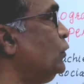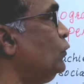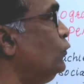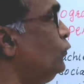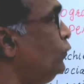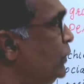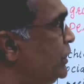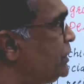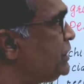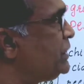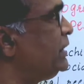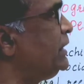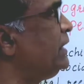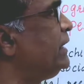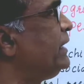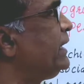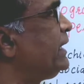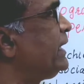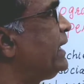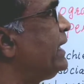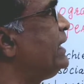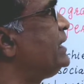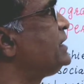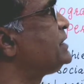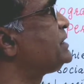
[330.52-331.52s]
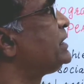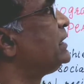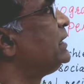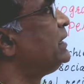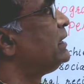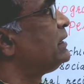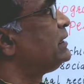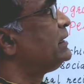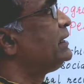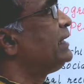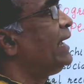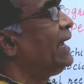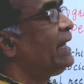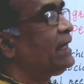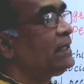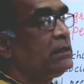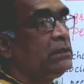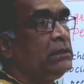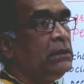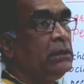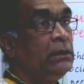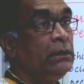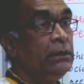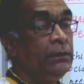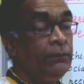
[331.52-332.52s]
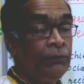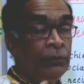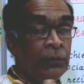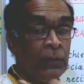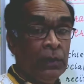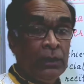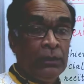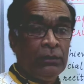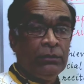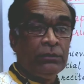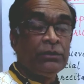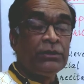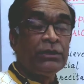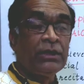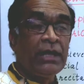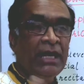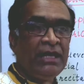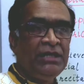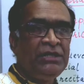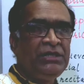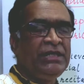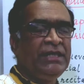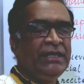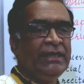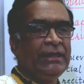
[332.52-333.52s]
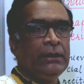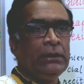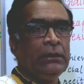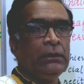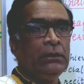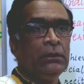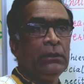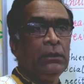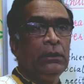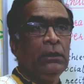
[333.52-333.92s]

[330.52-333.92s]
which indicates that the writing